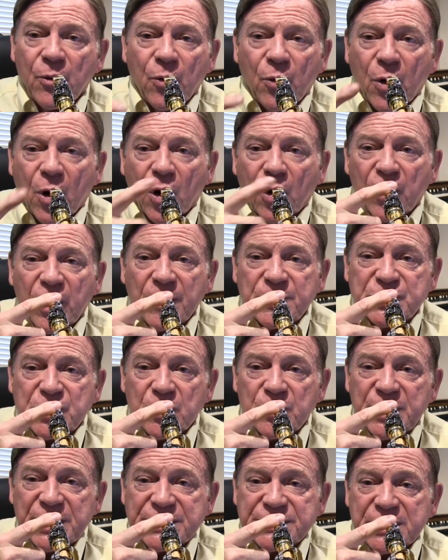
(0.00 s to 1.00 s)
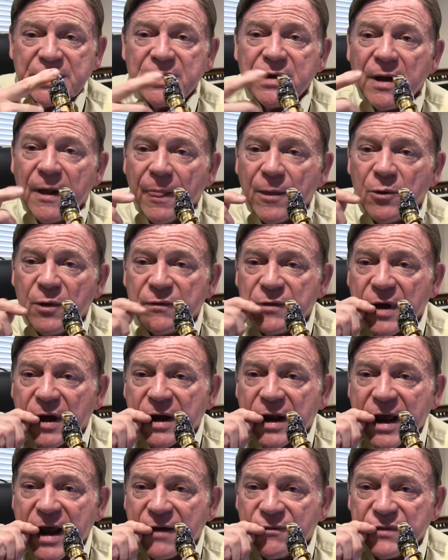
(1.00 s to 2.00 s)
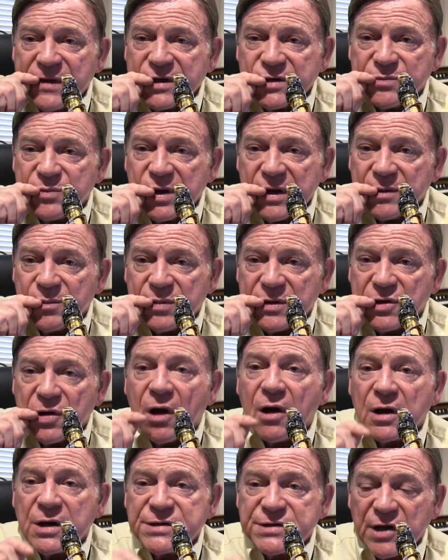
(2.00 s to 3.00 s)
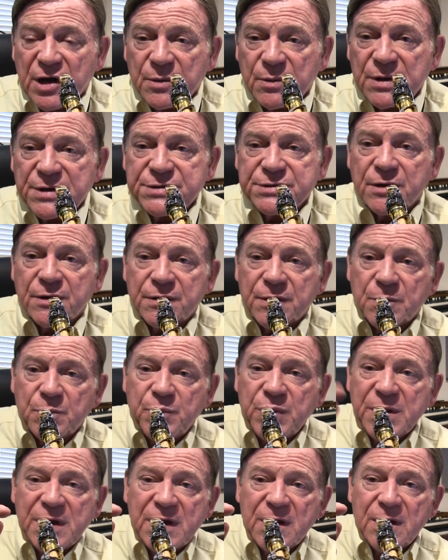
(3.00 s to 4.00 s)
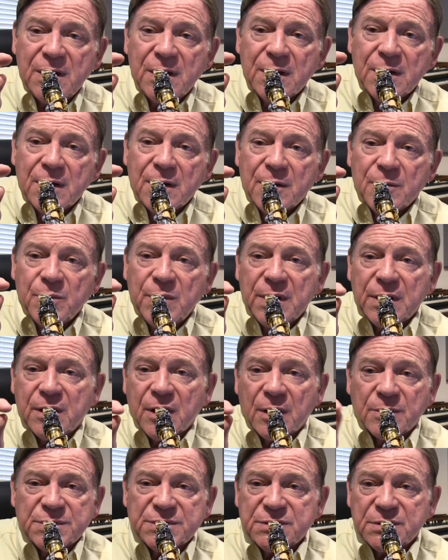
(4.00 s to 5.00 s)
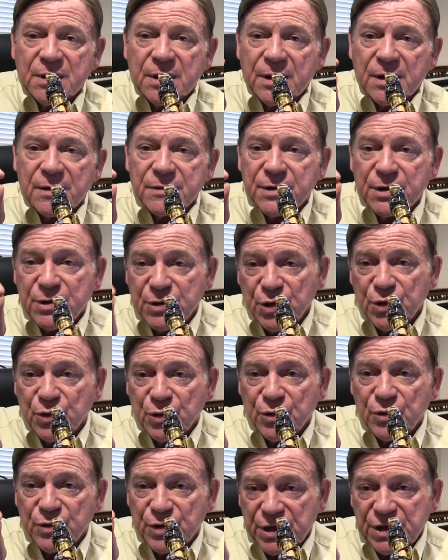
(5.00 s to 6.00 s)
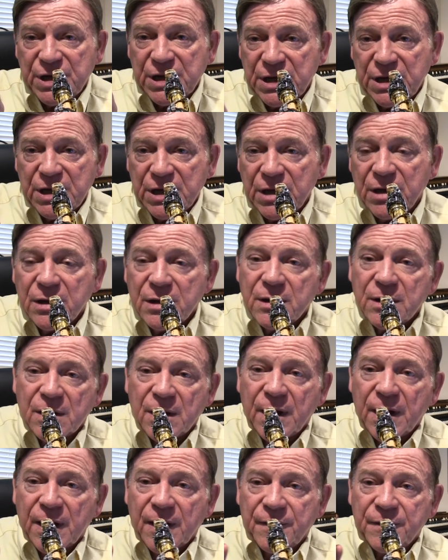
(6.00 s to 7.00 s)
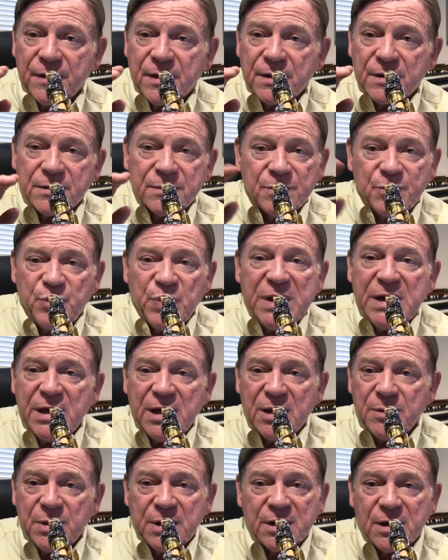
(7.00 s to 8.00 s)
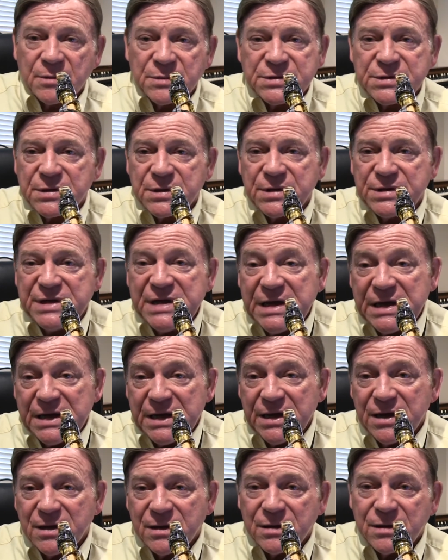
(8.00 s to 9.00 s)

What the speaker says: Our lips are busy. We've got to have these be tongue syllables. So the B becomes the do, the D, and the P becomes the T.